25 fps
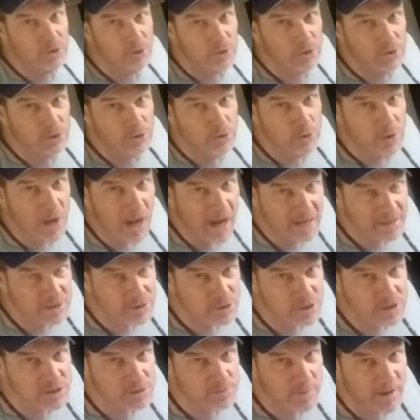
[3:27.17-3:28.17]
you're not
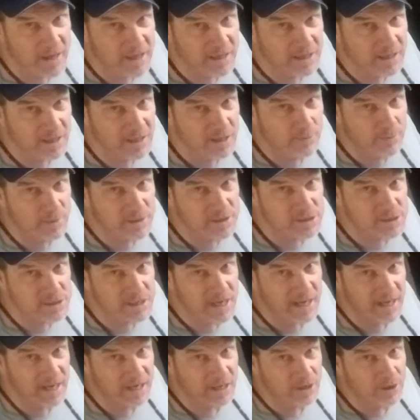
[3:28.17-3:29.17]
just making a
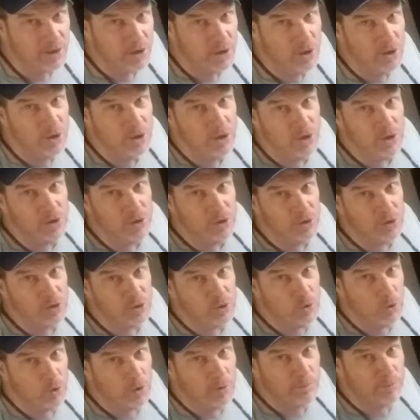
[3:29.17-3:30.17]
mistake,
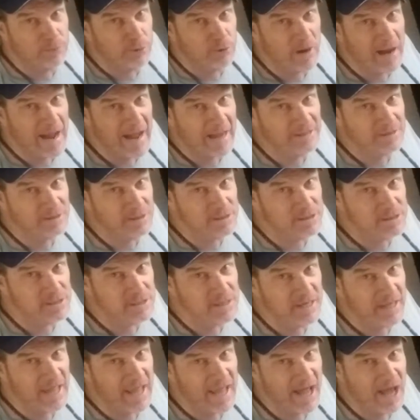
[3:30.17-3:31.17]
you're
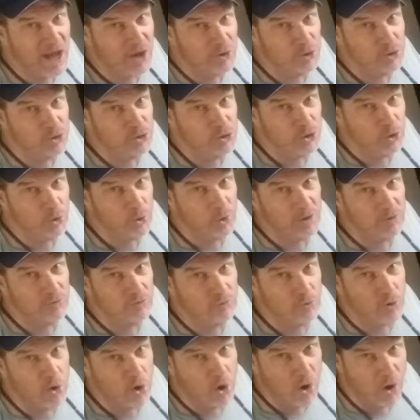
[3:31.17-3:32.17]
practicing how to do it
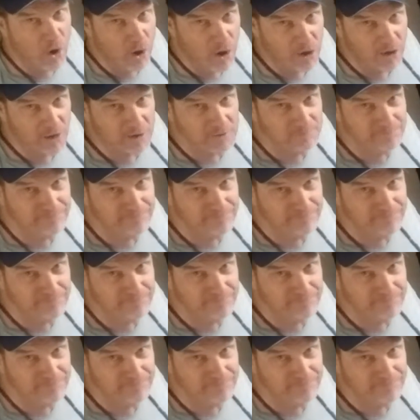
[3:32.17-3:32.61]
wrong.